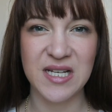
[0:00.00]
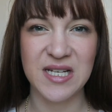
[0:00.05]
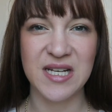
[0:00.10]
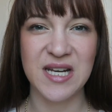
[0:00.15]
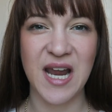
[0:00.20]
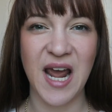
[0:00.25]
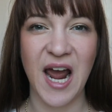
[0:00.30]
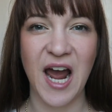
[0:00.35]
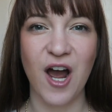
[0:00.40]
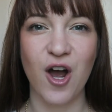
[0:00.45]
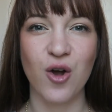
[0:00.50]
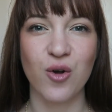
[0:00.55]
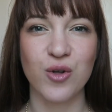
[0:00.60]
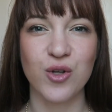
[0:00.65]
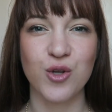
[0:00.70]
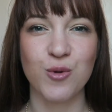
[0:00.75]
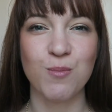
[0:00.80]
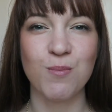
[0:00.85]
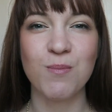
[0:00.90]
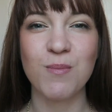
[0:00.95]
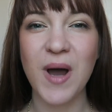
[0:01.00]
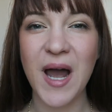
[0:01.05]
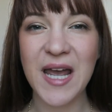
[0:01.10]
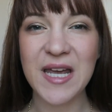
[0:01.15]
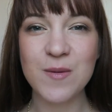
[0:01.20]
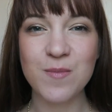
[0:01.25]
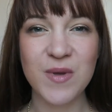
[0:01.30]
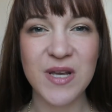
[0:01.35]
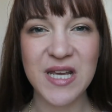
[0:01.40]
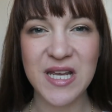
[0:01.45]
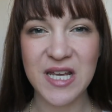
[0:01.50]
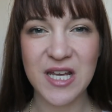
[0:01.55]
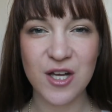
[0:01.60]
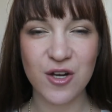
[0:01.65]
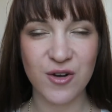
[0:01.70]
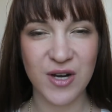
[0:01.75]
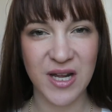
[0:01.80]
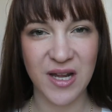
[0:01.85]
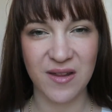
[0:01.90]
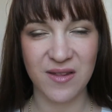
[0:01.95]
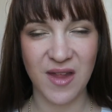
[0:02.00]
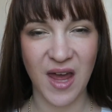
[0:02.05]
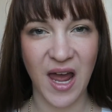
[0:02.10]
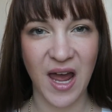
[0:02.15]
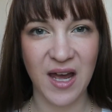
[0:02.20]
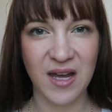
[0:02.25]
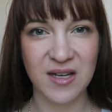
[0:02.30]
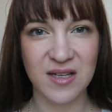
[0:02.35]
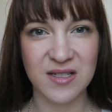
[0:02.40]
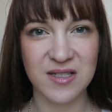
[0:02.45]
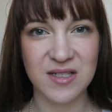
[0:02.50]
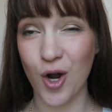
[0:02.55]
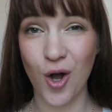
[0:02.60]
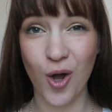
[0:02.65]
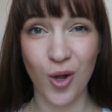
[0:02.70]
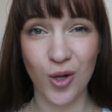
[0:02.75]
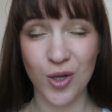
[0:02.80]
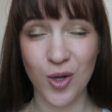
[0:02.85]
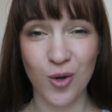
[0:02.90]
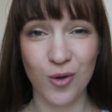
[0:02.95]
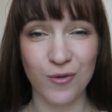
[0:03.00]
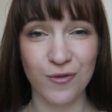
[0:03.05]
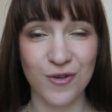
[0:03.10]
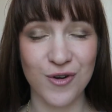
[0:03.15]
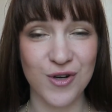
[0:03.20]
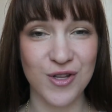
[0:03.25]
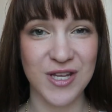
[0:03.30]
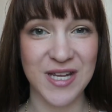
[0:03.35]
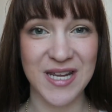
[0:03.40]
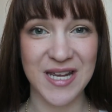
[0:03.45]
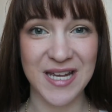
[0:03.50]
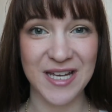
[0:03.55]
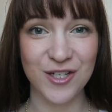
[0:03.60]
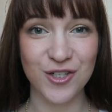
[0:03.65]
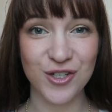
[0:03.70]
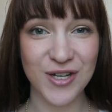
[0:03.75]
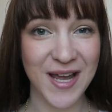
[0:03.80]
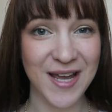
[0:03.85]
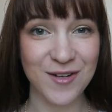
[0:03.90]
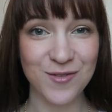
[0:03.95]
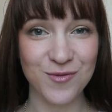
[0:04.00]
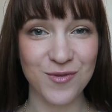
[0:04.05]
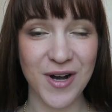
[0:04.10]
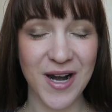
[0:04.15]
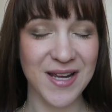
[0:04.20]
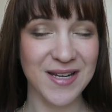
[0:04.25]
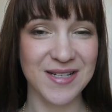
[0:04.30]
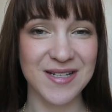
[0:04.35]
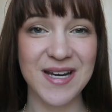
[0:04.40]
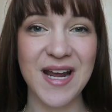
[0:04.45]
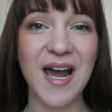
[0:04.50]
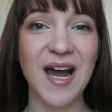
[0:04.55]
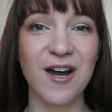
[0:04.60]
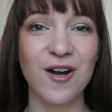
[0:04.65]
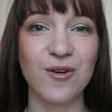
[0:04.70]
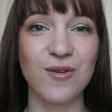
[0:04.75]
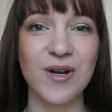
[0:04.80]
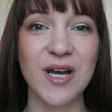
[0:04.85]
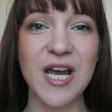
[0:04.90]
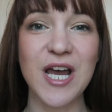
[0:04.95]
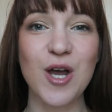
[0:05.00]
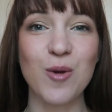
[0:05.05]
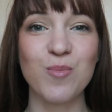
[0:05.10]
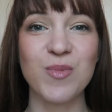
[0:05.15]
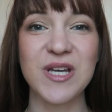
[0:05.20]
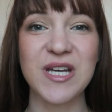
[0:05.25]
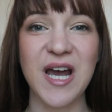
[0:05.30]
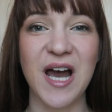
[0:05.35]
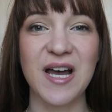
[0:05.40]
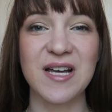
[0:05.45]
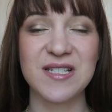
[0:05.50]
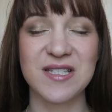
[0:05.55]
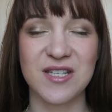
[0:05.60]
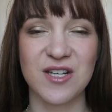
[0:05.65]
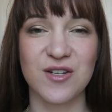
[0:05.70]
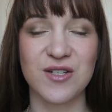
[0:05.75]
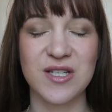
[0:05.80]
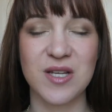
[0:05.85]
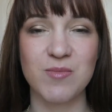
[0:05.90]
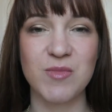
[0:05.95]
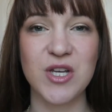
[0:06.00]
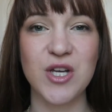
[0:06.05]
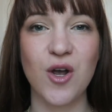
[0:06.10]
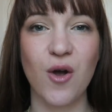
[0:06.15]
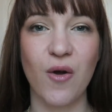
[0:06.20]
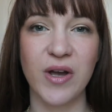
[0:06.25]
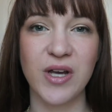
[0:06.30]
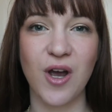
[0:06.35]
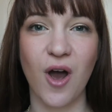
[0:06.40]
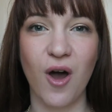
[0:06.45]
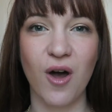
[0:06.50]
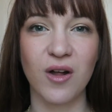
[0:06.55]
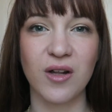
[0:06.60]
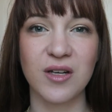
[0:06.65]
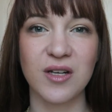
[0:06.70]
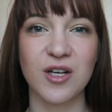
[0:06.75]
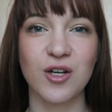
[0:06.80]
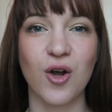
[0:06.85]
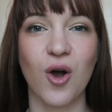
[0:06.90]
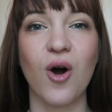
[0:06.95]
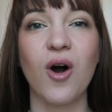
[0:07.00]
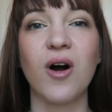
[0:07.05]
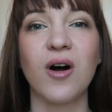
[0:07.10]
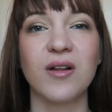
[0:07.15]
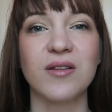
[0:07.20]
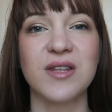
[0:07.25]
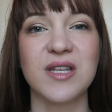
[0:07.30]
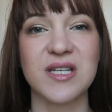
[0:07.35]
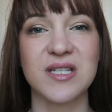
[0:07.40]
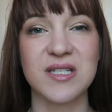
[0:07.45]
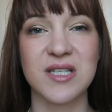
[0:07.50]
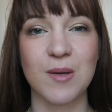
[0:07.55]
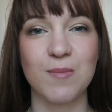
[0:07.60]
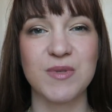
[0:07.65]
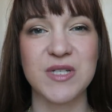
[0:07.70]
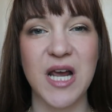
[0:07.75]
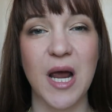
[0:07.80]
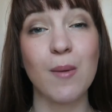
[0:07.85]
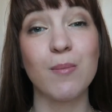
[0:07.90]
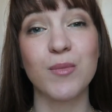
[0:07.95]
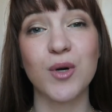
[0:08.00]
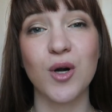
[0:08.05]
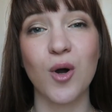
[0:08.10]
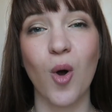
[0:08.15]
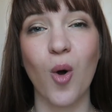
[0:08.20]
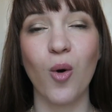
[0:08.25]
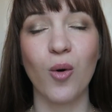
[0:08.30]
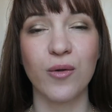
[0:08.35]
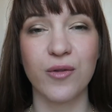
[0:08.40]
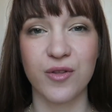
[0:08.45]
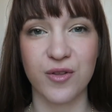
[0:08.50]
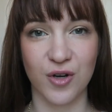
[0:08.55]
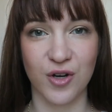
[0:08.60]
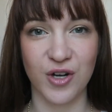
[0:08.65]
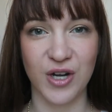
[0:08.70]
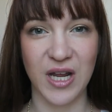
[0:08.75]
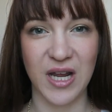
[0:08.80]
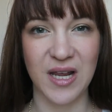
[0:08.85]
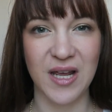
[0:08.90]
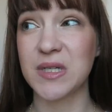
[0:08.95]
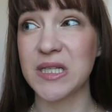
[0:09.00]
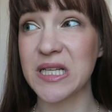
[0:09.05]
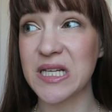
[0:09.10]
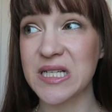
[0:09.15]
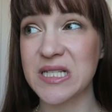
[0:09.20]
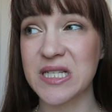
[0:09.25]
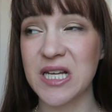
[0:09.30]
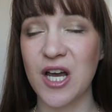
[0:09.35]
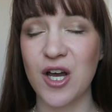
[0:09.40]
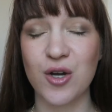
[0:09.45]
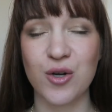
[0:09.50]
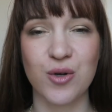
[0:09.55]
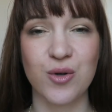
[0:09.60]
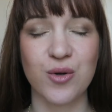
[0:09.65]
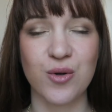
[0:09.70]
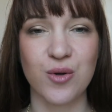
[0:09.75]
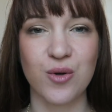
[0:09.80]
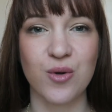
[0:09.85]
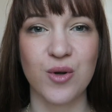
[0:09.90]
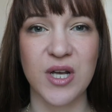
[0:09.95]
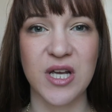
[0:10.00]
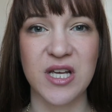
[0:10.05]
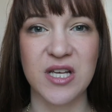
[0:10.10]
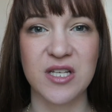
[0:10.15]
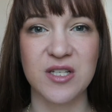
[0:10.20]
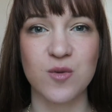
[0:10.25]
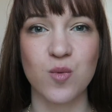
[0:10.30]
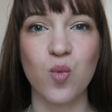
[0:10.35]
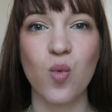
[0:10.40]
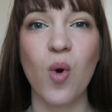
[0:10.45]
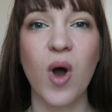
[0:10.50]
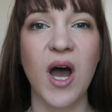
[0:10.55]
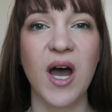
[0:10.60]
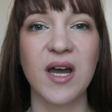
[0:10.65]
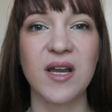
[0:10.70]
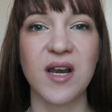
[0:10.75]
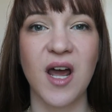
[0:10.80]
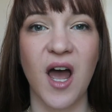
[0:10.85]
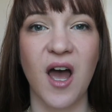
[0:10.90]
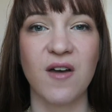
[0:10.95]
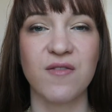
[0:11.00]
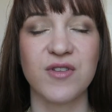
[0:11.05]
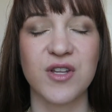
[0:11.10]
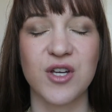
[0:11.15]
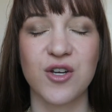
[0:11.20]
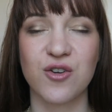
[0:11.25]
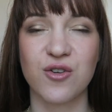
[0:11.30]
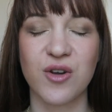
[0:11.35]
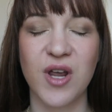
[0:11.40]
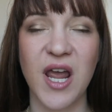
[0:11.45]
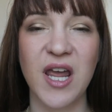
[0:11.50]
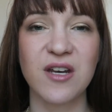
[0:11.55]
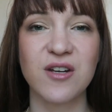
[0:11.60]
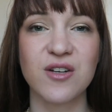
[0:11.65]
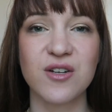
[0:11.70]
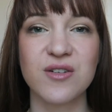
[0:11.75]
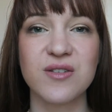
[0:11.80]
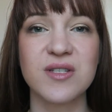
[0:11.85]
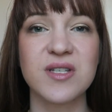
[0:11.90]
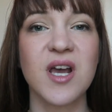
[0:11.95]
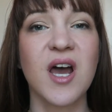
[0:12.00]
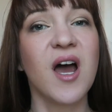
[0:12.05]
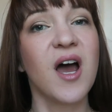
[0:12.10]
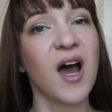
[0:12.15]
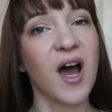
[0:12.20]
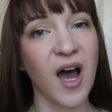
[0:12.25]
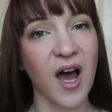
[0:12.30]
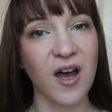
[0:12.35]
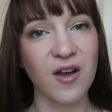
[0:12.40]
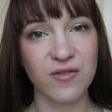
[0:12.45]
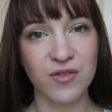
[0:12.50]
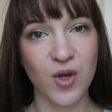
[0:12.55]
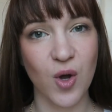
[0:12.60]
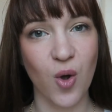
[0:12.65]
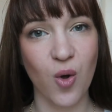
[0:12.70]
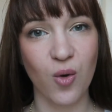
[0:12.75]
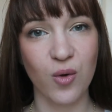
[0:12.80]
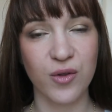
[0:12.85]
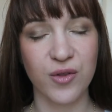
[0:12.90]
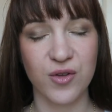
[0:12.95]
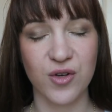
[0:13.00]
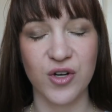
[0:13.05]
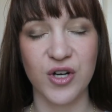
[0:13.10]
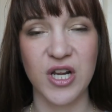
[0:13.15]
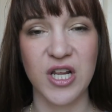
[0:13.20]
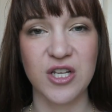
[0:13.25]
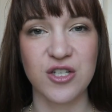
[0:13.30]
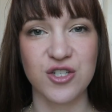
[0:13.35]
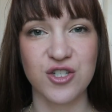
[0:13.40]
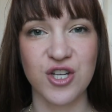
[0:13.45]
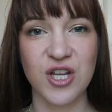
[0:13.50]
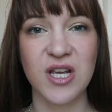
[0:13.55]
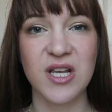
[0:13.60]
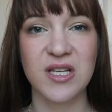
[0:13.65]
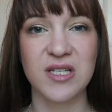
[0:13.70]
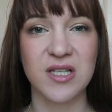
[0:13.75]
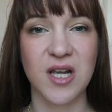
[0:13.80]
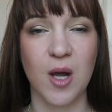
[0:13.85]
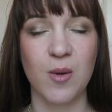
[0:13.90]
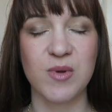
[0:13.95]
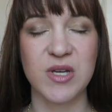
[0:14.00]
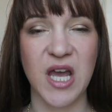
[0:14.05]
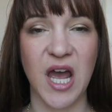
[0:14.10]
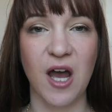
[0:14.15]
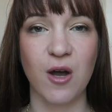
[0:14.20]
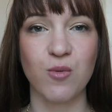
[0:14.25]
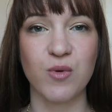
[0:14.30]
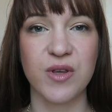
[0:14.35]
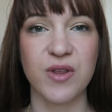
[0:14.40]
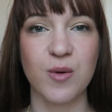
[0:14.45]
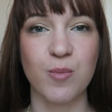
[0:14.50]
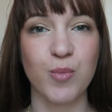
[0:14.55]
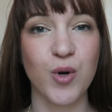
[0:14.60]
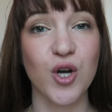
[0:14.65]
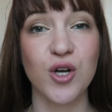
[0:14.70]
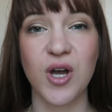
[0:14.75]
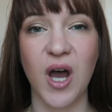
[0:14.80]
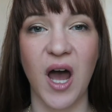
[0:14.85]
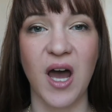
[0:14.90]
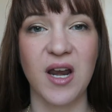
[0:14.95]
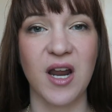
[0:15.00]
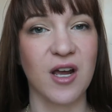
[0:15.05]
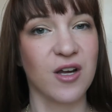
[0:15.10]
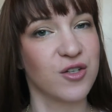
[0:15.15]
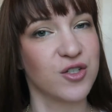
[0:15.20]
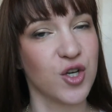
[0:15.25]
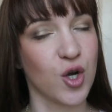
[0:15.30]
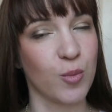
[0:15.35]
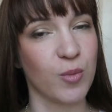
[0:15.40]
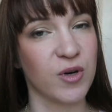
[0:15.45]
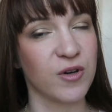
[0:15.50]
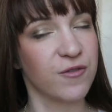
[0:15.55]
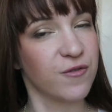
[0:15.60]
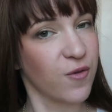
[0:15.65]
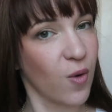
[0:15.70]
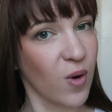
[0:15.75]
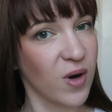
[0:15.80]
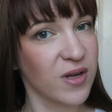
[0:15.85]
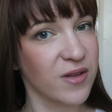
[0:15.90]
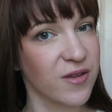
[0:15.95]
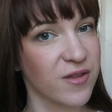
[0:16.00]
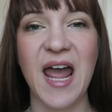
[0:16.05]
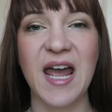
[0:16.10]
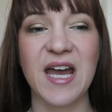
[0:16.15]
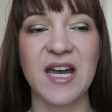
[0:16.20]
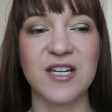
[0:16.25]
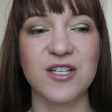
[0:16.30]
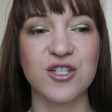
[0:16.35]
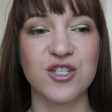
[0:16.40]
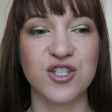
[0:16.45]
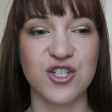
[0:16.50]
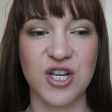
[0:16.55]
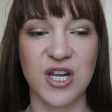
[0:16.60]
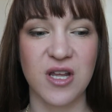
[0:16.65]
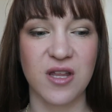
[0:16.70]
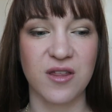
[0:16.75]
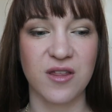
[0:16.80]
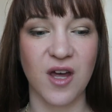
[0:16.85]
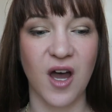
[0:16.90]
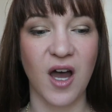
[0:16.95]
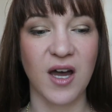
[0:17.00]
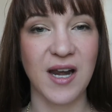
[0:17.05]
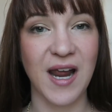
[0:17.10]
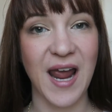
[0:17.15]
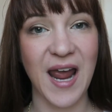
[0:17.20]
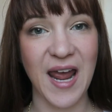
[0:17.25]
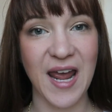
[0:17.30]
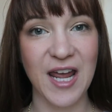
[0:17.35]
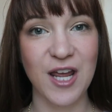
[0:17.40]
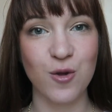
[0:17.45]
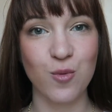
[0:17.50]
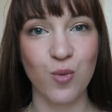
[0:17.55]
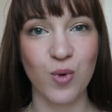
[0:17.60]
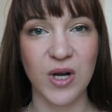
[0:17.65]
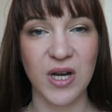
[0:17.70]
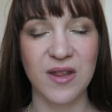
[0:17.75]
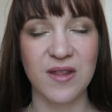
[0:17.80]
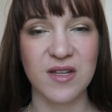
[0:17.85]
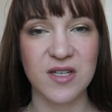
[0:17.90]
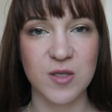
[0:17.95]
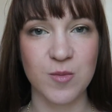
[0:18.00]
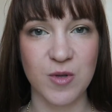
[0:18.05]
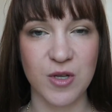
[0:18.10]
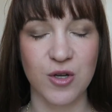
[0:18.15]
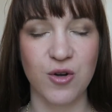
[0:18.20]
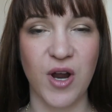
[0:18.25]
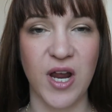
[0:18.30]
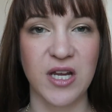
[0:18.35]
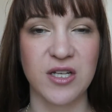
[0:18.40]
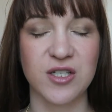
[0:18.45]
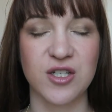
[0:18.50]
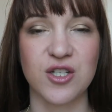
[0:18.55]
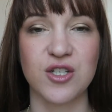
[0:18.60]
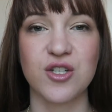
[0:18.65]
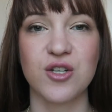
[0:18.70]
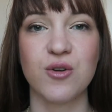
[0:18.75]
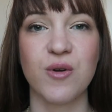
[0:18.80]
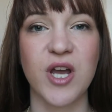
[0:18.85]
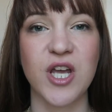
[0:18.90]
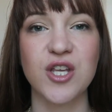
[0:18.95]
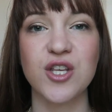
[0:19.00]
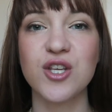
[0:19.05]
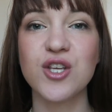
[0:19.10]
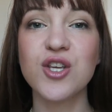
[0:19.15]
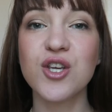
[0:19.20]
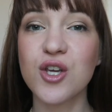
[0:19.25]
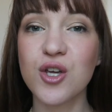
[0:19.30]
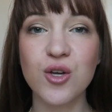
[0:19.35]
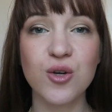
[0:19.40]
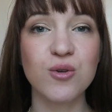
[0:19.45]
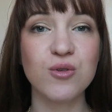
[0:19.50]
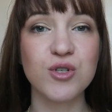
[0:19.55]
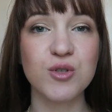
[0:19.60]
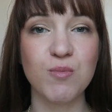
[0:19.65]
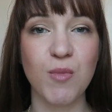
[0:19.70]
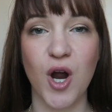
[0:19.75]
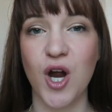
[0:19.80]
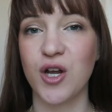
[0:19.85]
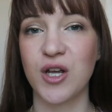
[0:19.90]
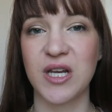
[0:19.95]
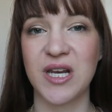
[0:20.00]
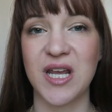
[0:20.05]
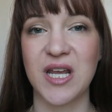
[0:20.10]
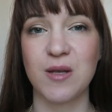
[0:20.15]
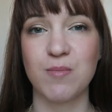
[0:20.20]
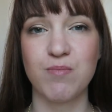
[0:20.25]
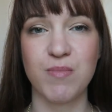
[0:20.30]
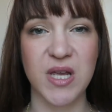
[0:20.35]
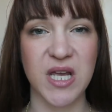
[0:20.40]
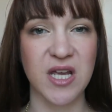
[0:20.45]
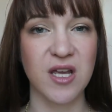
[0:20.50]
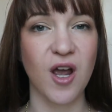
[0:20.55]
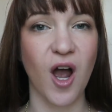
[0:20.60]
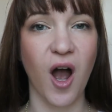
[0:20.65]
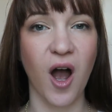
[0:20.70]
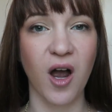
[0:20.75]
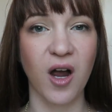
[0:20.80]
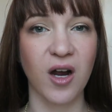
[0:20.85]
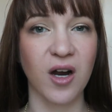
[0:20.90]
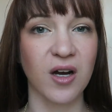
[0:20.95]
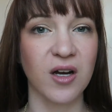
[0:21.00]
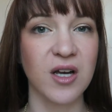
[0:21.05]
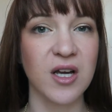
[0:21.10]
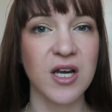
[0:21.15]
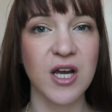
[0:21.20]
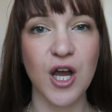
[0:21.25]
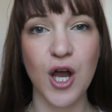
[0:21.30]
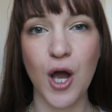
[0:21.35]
Now, you might be hearing that all over the internet right now because there's something going on called the September Whole30. Melissa, who is one of the creators of the Whole30, she is coming out with a book on October 4th, and she thought, hey, wouldn't this be great to do a huge marketing PR